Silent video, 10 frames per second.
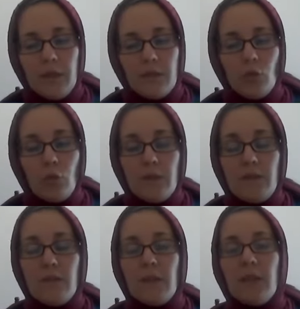So it
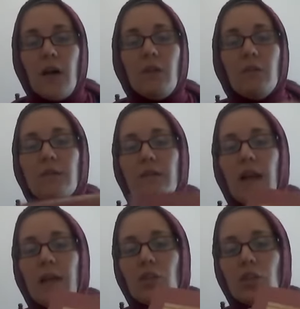covers
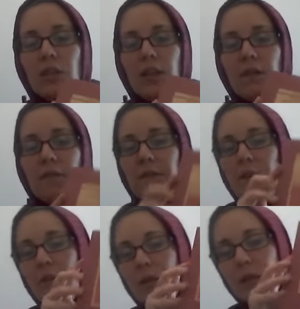actually a
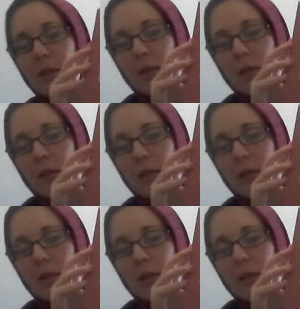very